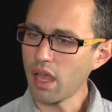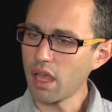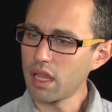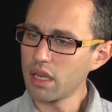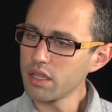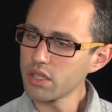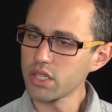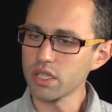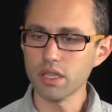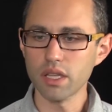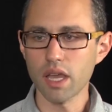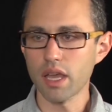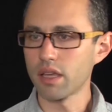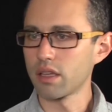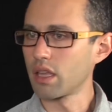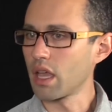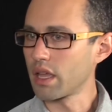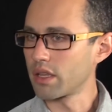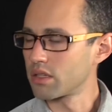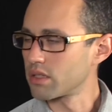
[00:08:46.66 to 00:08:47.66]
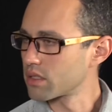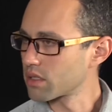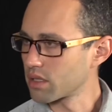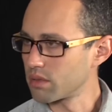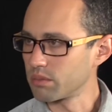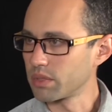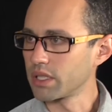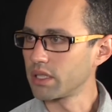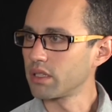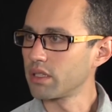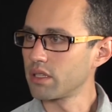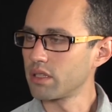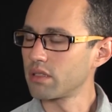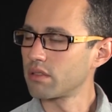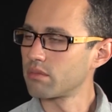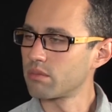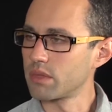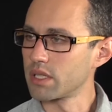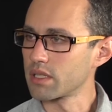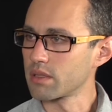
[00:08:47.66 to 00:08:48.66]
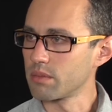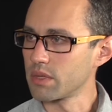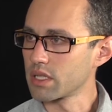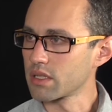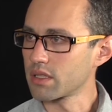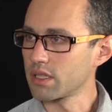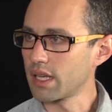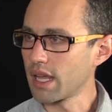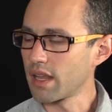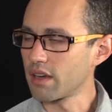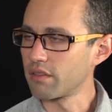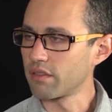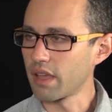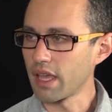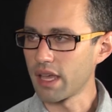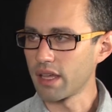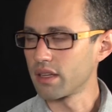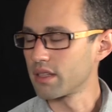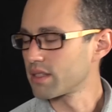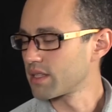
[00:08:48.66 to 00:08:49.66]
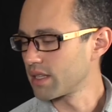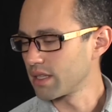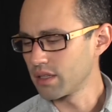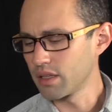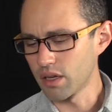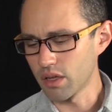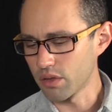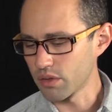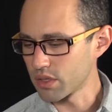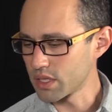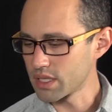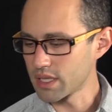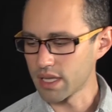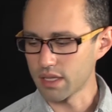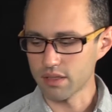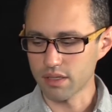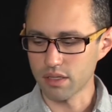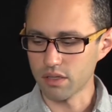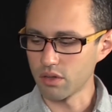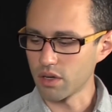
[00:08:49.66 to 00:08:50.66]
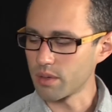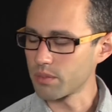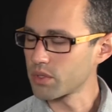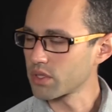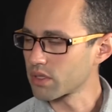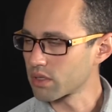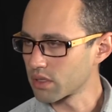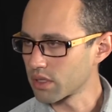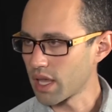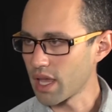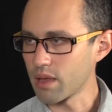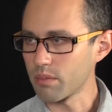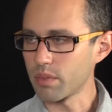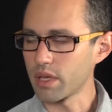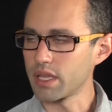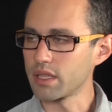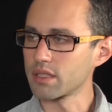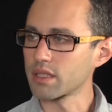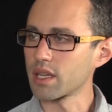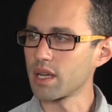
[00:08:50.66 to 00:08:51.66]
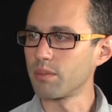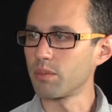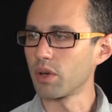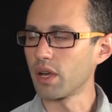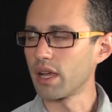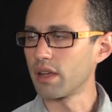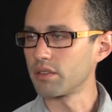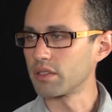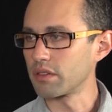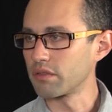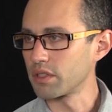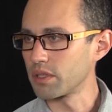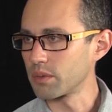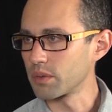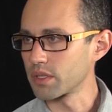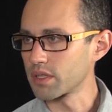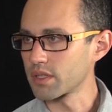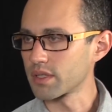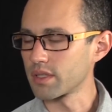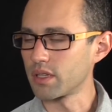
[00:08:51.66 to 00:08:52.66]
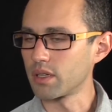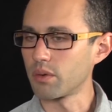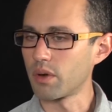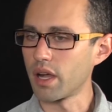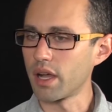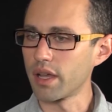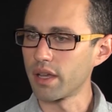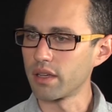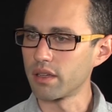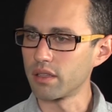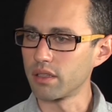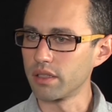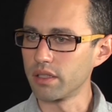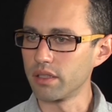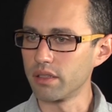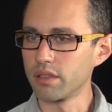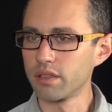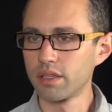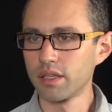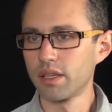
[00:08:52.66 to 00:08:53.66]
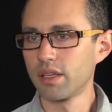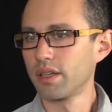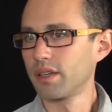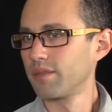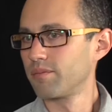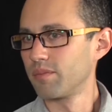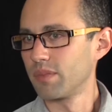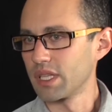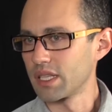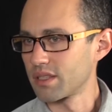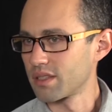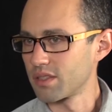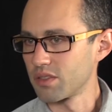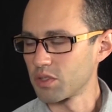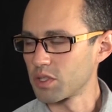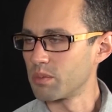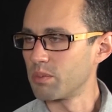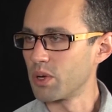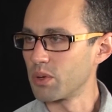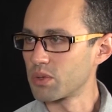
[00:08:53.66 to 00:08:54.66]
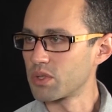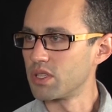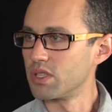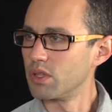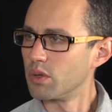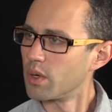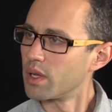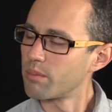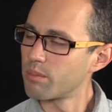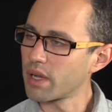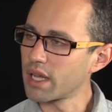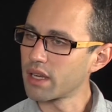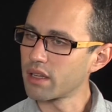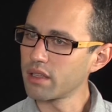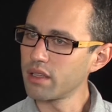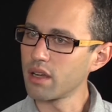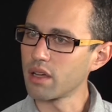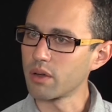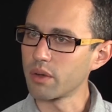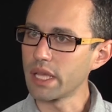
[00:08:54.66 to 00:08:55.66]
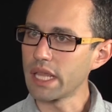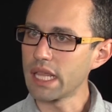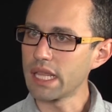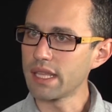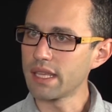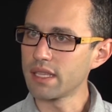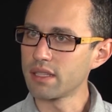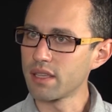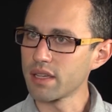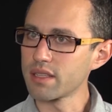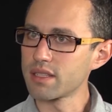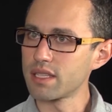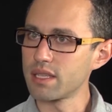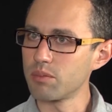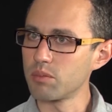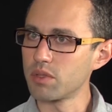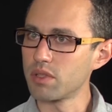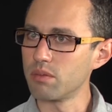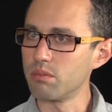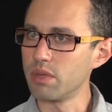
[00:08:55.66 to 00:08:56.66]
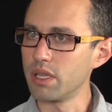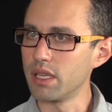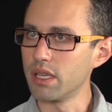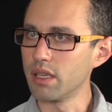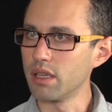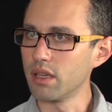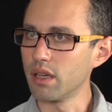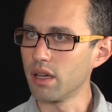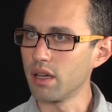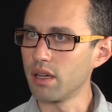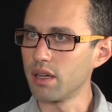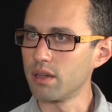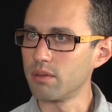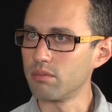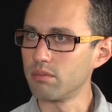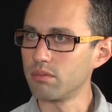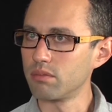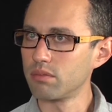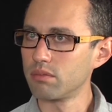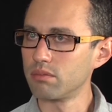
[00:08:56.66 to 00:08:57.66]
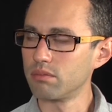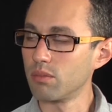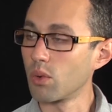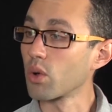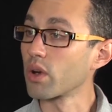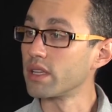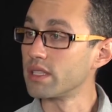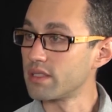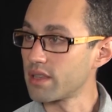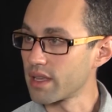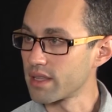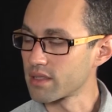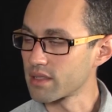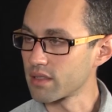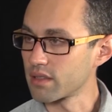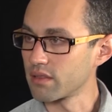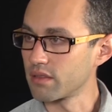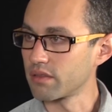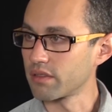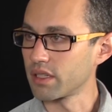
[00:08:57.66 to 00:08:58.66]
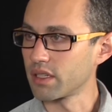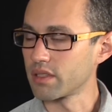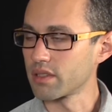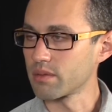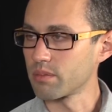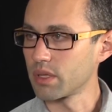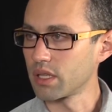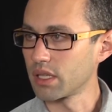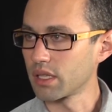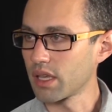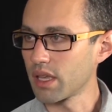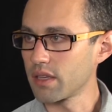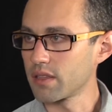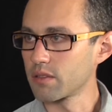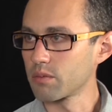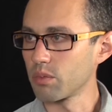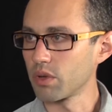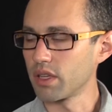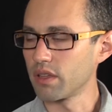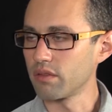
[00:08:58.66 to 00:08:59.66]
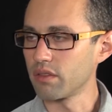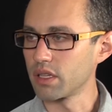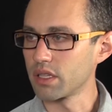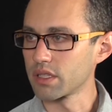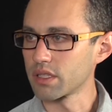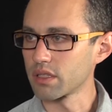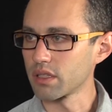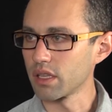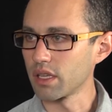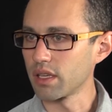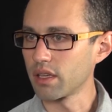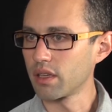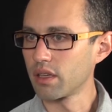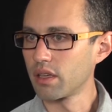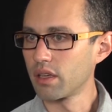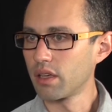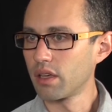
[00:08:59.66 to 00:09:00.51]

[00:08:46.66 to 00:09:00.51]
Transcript: initially I just completely dismissed it out of hand and said, you know, these anti-corruption campaigns come around every once in a while and you're supposed to do it. But, you know, it does seem to be more intensive than has been the case previously.